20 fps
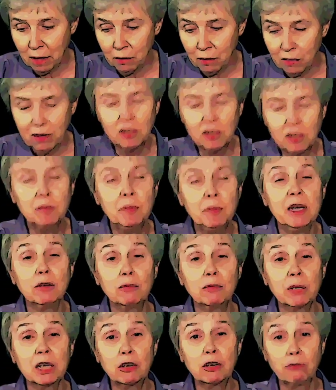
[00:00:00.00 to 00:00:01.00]
there's been a
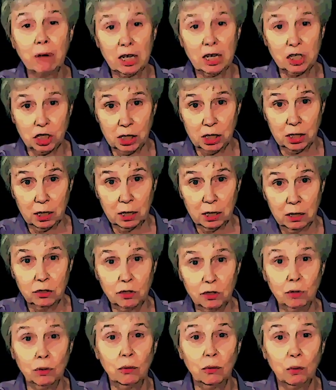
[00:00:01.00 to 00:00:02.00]
regression
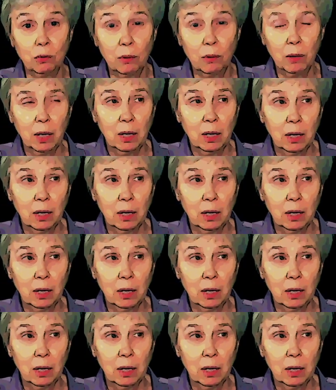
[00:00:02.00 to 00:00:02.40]
to